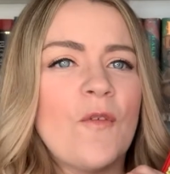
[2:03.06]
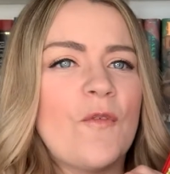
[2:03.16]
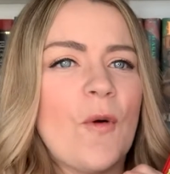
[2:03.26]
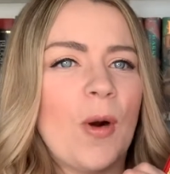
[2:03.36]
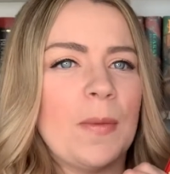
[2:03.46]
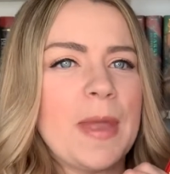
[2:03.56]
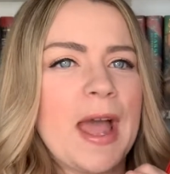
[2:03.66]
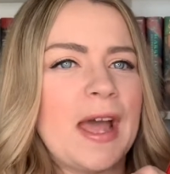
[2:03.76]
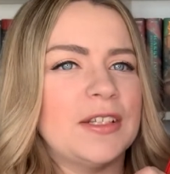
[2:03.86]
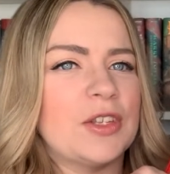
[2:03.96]

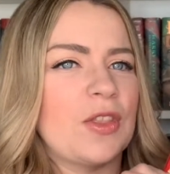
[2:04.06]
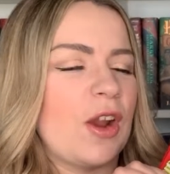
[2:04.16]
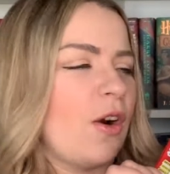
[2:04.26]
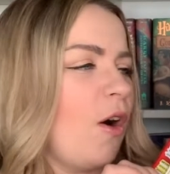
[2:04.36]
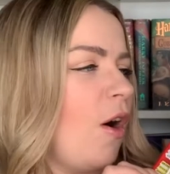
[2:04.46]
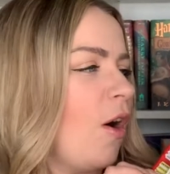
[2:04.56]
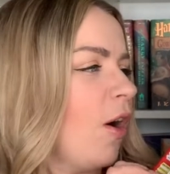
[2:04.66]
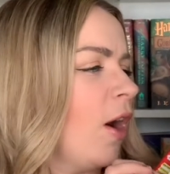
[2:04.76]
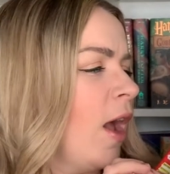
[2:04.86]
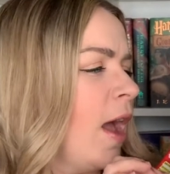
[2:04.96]
format. There
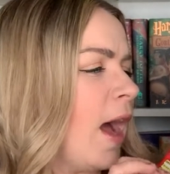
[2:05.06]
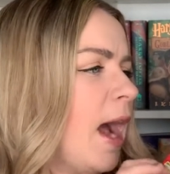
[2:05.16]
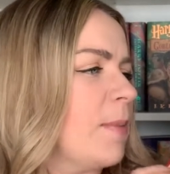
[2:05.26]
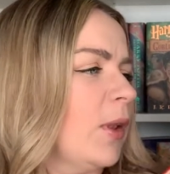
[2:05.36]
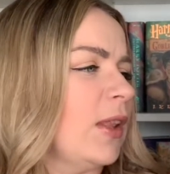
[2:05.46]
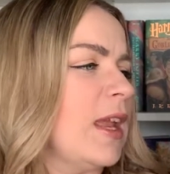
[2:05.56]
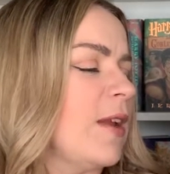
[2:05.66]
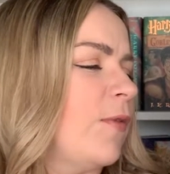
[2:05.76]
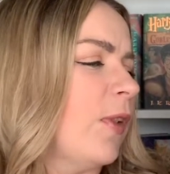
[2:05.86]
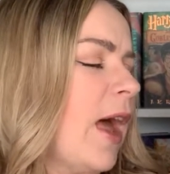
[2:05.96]
are, I
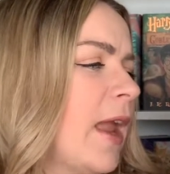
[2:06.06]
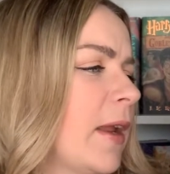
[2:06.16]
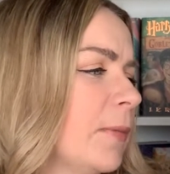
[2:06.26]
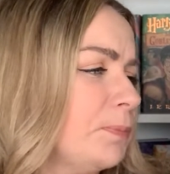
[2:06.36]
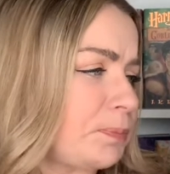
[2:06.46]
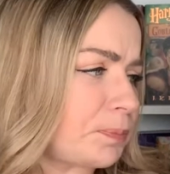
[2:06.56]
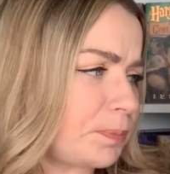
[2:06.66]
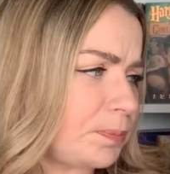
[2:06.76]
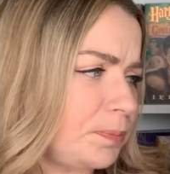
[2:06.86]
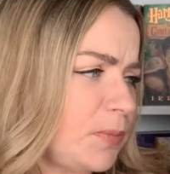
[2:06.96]
believe, like
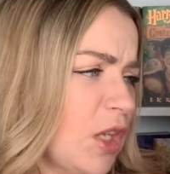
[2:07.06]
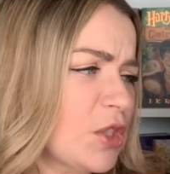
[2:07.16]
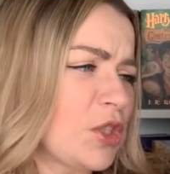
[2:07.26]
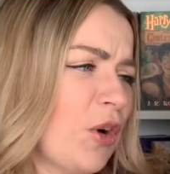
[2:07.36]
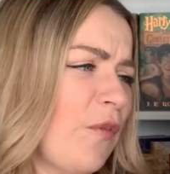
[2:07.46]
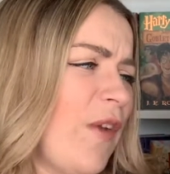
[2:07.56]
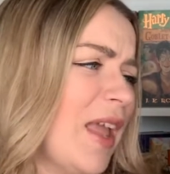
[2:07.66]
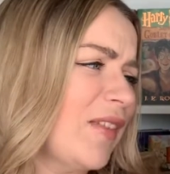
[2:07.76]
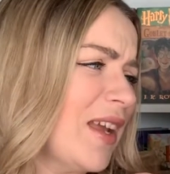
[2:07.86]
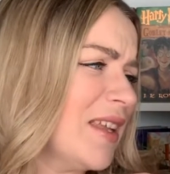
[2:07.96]

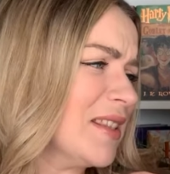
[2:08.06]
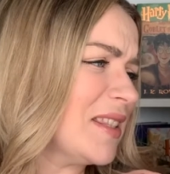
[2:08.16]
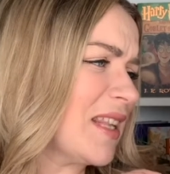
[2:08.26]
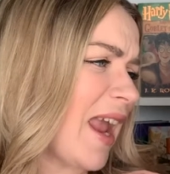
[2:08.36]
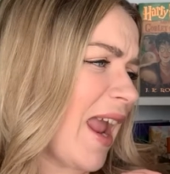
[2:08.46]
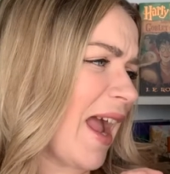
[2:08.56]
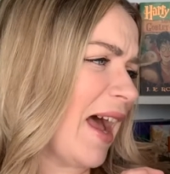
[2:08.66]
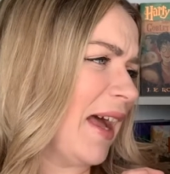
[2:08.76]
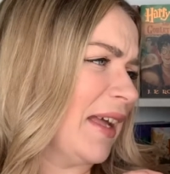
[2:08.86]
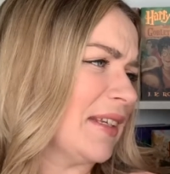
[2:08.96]
surveillance
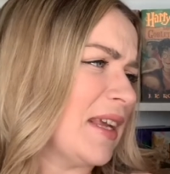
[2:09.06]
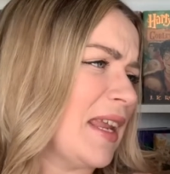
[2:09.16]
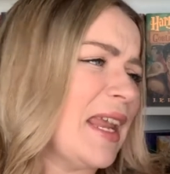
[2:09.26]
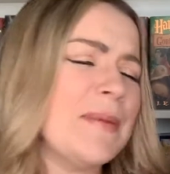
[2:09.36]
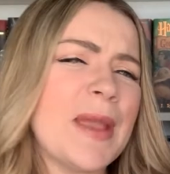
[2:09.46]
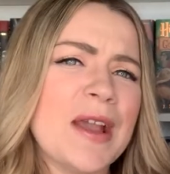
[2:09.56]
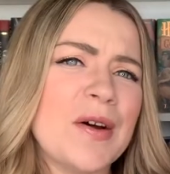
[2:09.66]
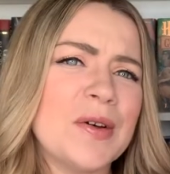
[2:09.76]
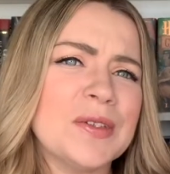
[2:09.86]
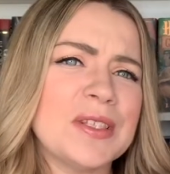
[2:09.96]
and
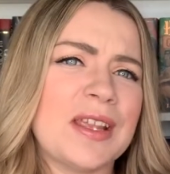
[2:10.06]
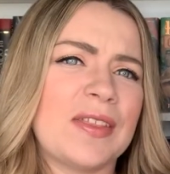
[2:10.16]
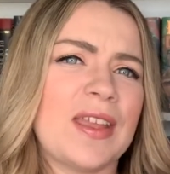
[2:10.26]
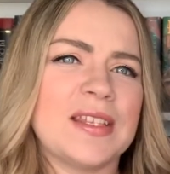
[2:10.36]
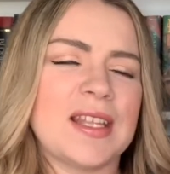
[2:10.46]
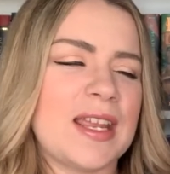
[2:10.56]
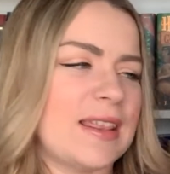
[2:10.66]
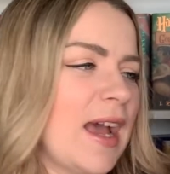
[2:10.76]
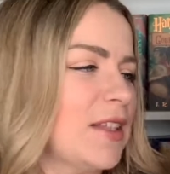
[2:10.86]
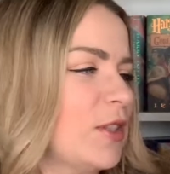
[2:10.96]
emails and things like
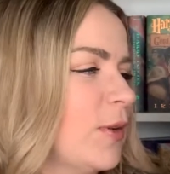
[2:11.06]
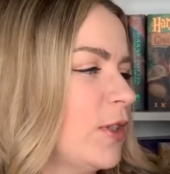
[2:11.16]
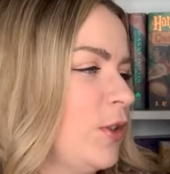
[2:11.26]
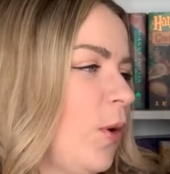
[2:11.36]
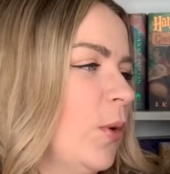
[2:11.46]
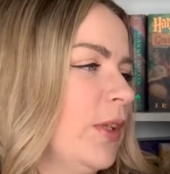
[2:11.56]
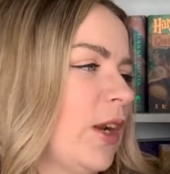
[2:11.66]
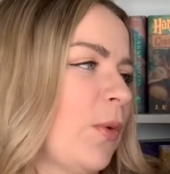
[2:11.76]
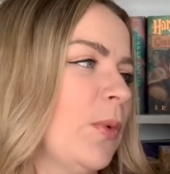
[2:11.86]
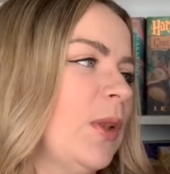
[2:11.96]
that, so it's told
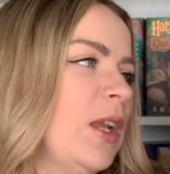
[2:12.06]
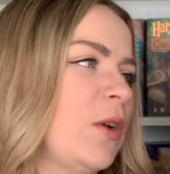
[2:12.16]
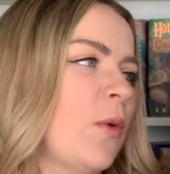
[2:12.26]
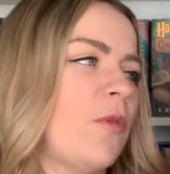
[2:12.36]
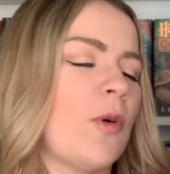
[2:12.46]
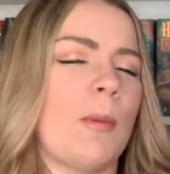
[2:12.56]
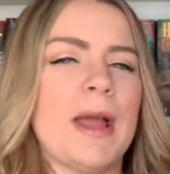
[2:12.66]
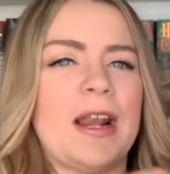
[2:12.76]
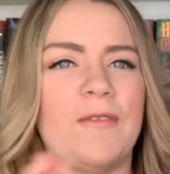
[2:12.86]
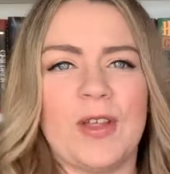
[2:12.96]
in a really cool
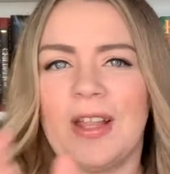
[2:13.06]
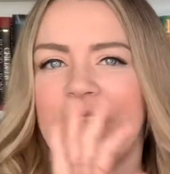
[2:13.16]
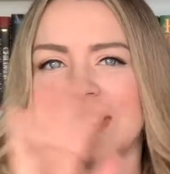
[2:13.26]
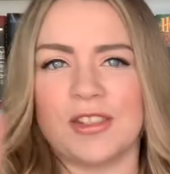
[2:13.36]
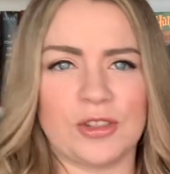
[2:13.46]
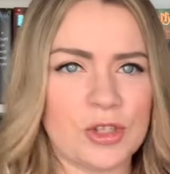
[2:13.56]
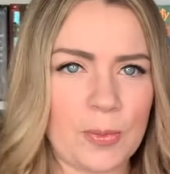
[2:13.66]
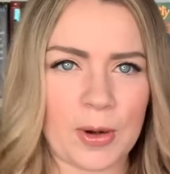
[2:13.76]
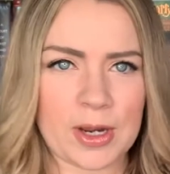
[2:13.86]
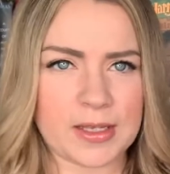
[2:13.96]
format. I feel like it's
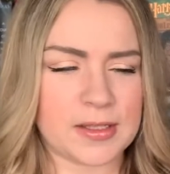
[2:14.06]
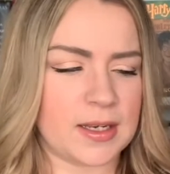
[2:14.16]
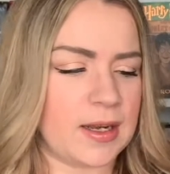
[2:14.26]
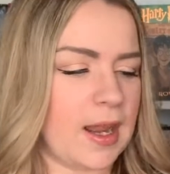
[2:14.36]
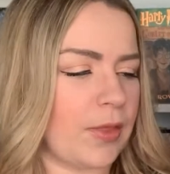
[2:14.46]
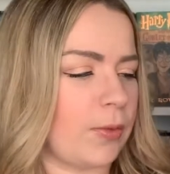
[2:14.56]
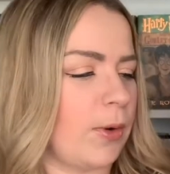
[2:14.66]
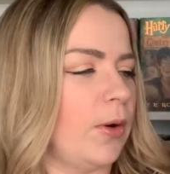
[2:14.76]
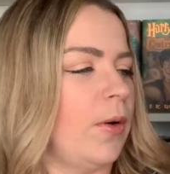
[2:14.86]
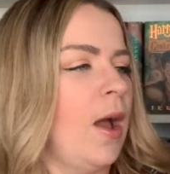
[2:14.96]
super easy to get
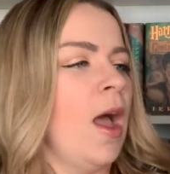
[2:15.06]
through.